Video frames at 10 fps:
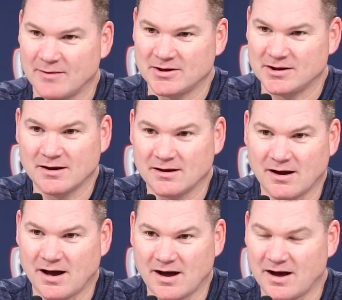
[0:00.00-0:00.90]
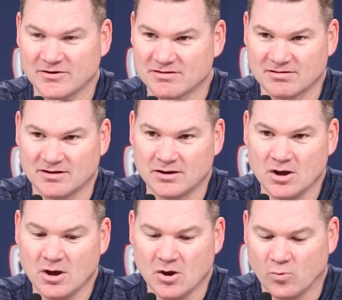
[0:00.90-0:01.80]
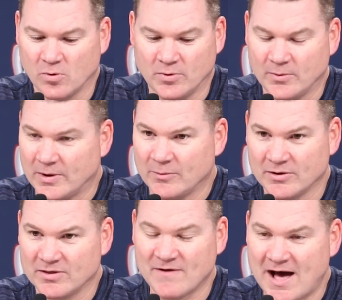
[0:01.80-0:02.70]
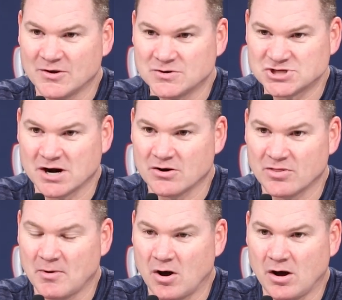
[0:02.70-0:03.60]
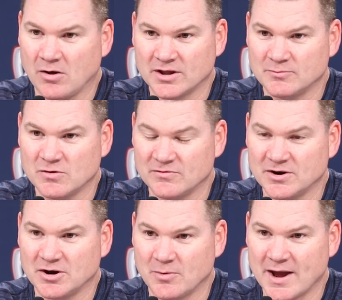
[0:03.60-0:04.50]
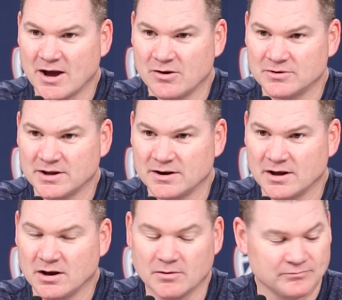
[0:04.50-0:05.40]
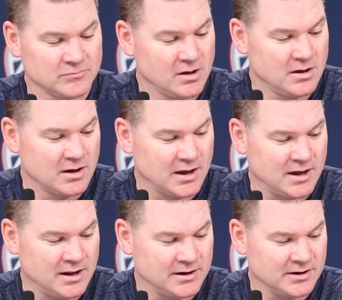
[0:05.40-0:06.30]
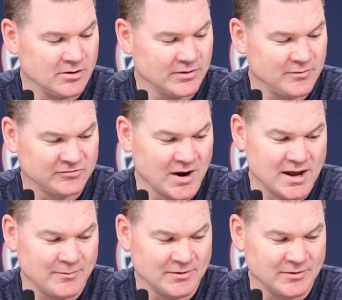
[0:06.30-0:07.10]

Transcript: I mean, uh, obviously, we, we really value sharing the ball and moving it around, and um, and you know it was great.